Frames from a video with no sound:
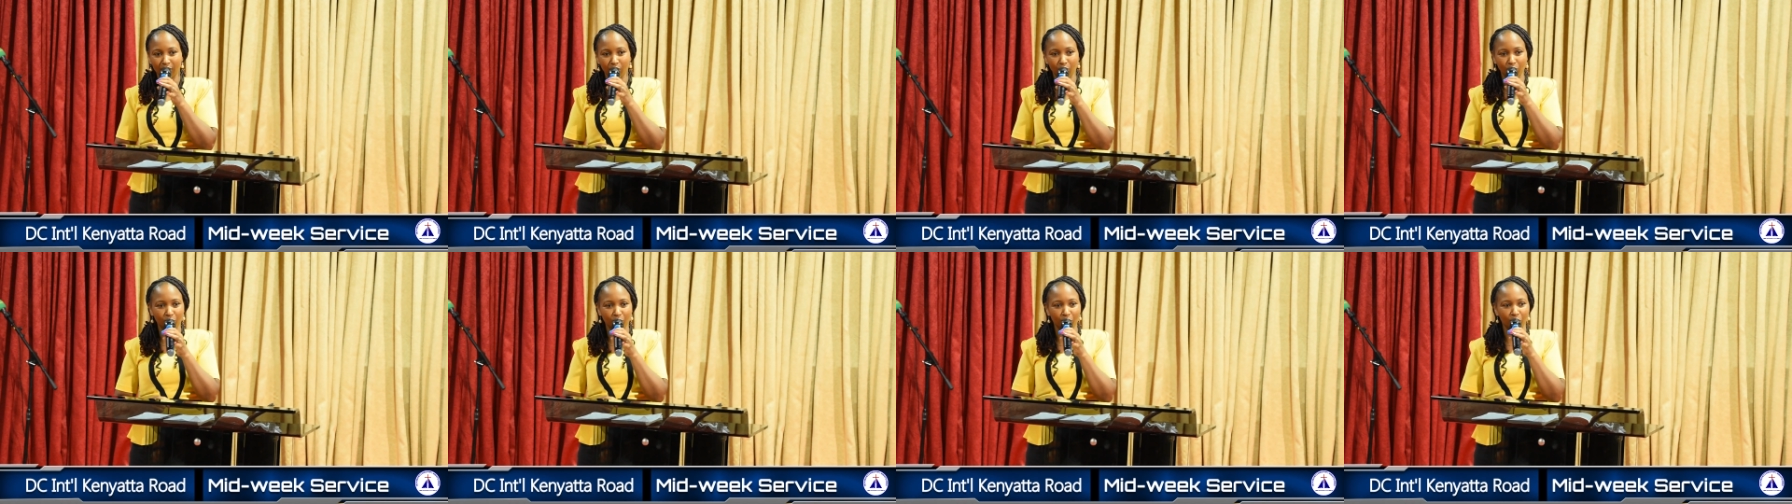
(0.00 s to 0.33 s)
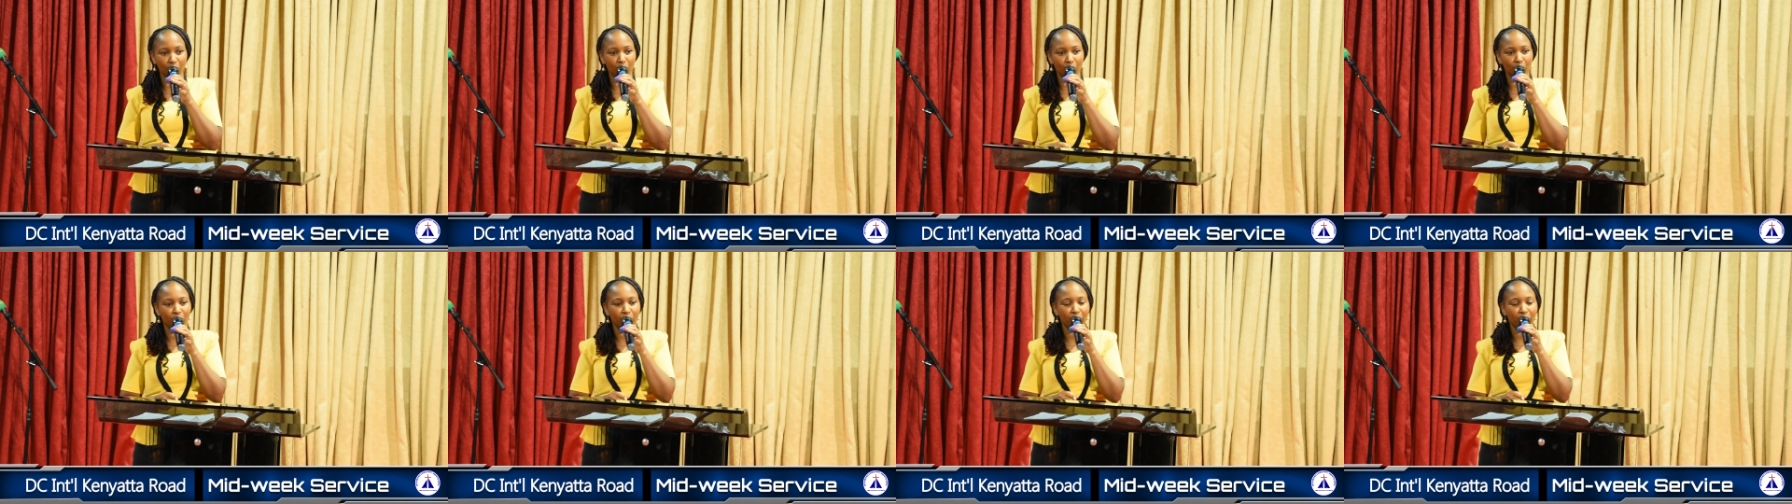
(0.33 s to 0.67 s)

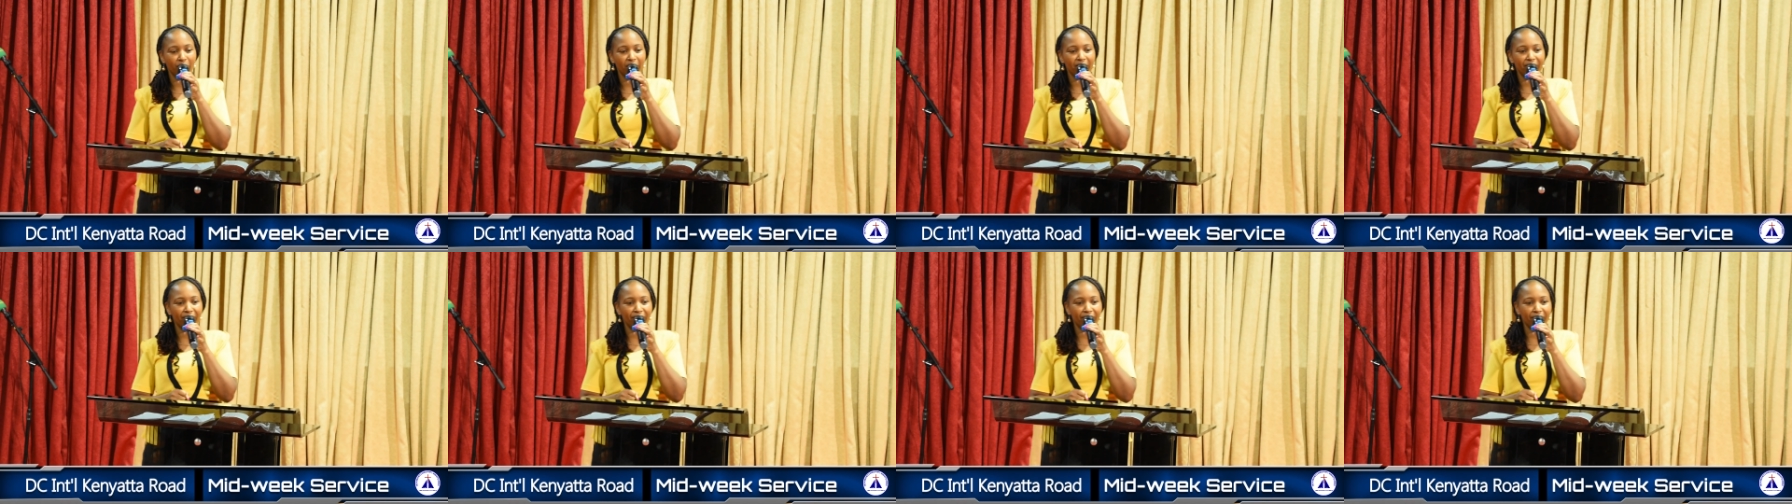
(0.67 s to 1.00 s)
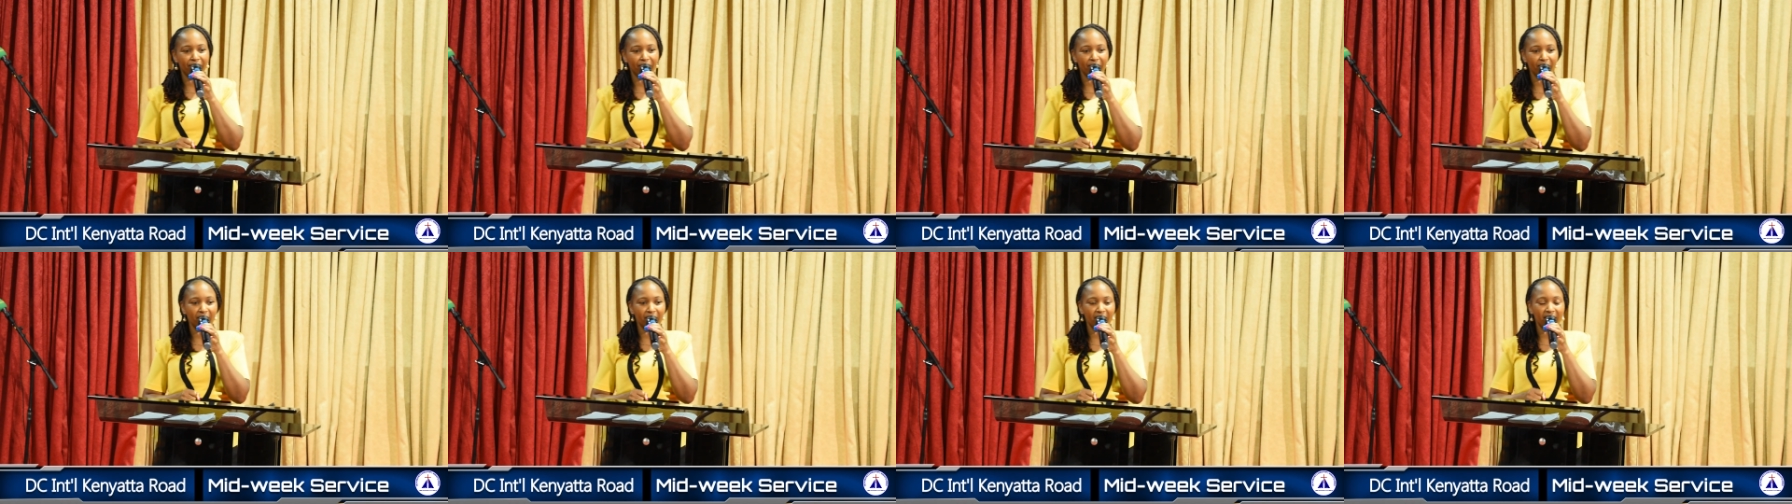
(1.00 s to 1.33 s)
to the,
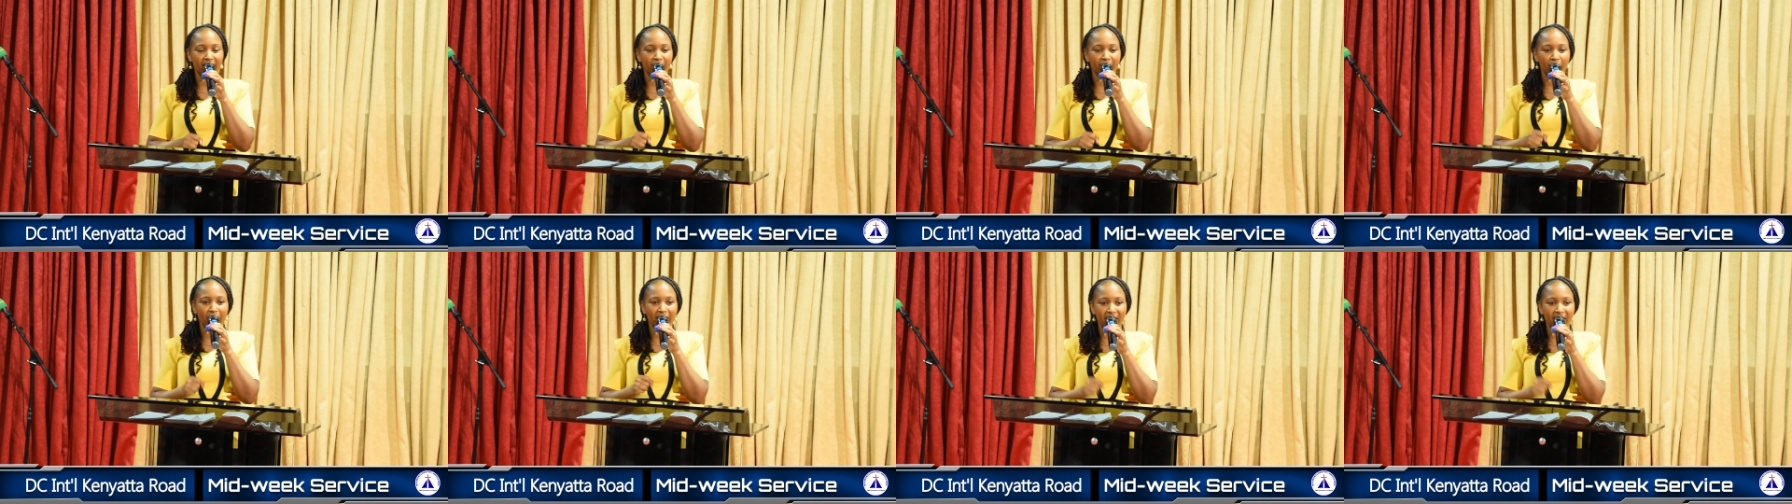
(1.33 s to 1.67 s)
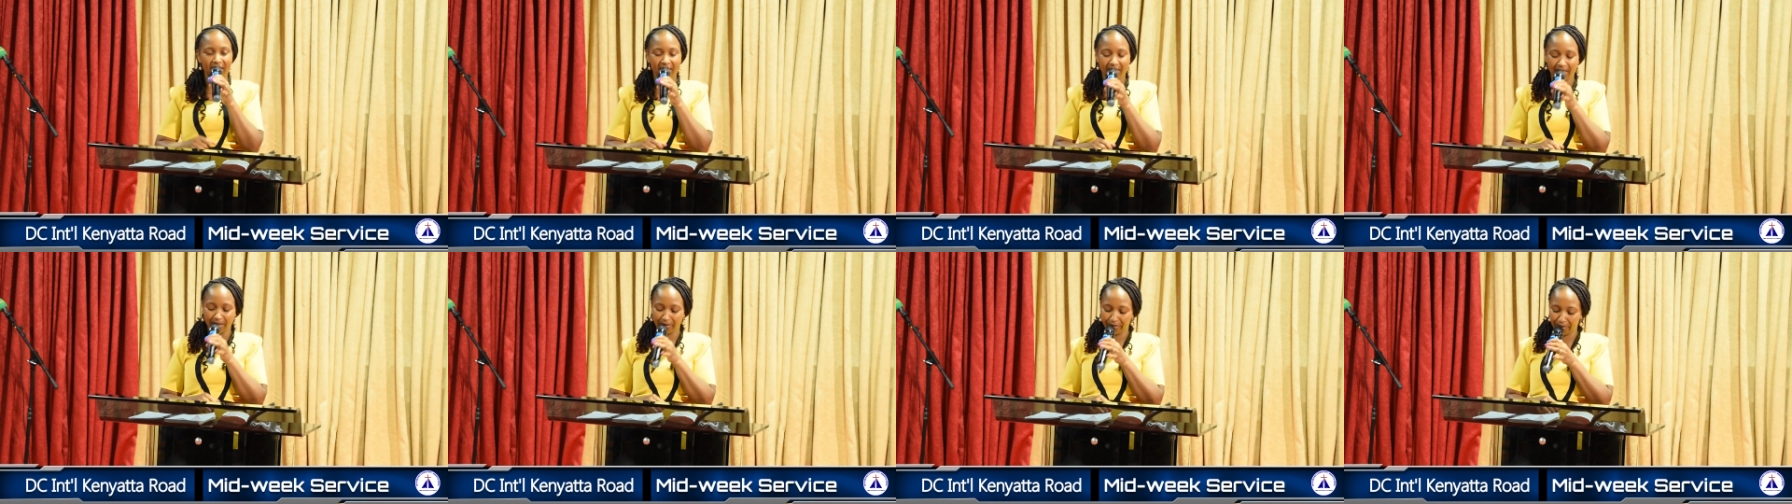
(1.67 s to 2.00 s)
the
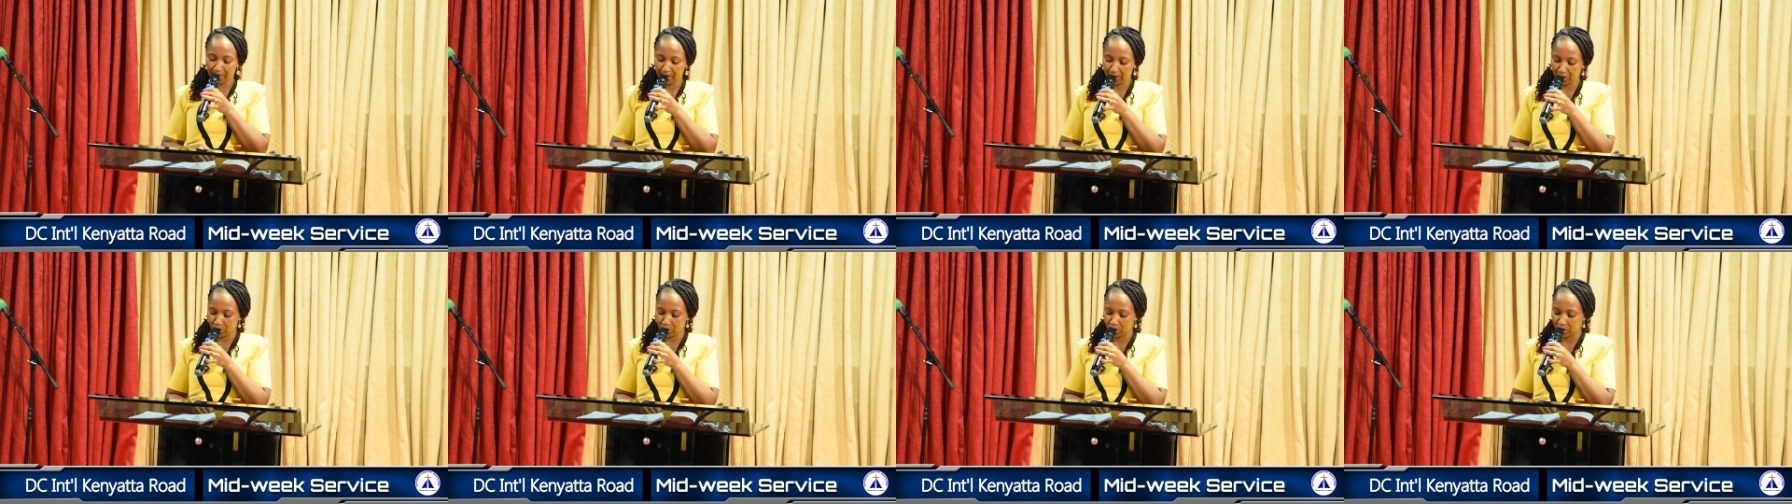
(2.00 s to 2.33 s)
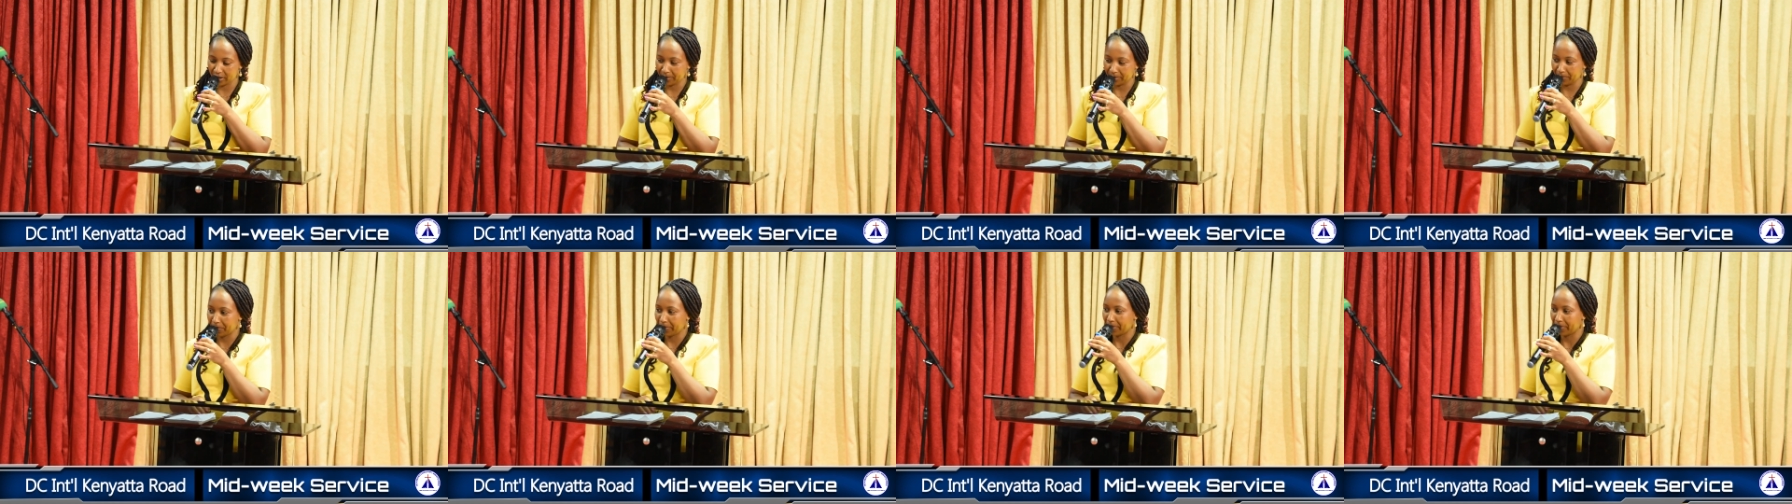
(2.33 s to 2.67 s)
Wednesday
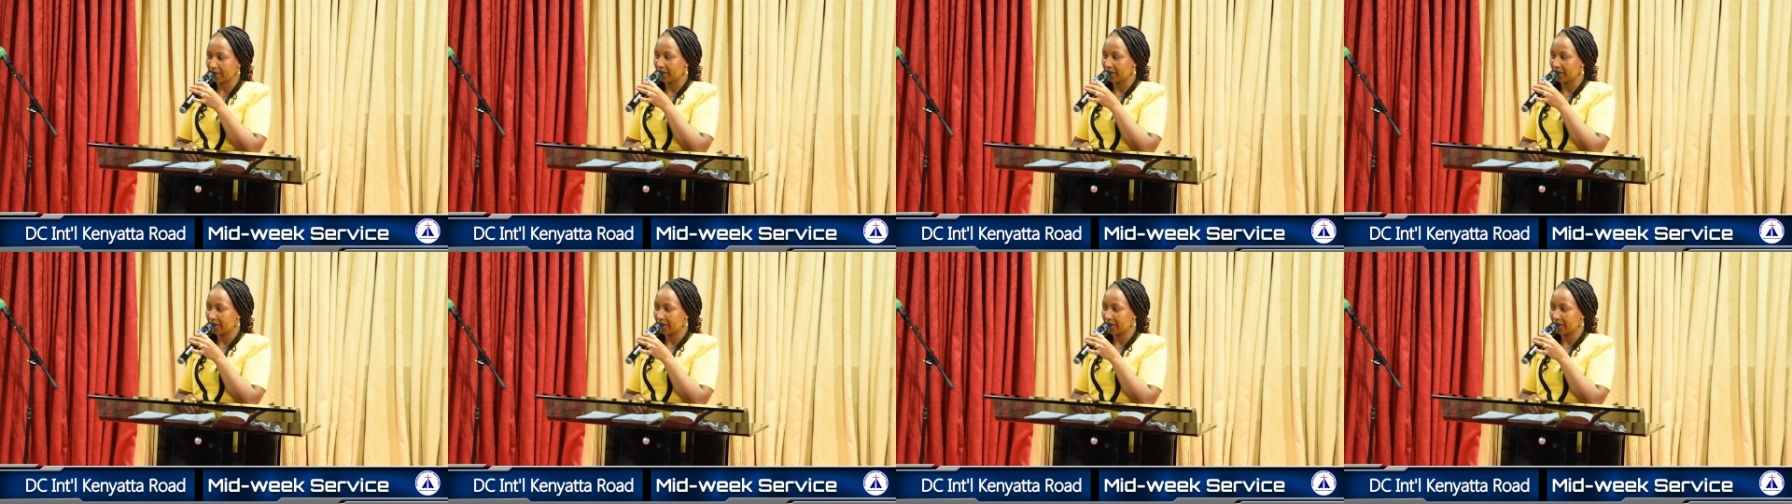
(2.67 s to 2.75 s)
fellowship,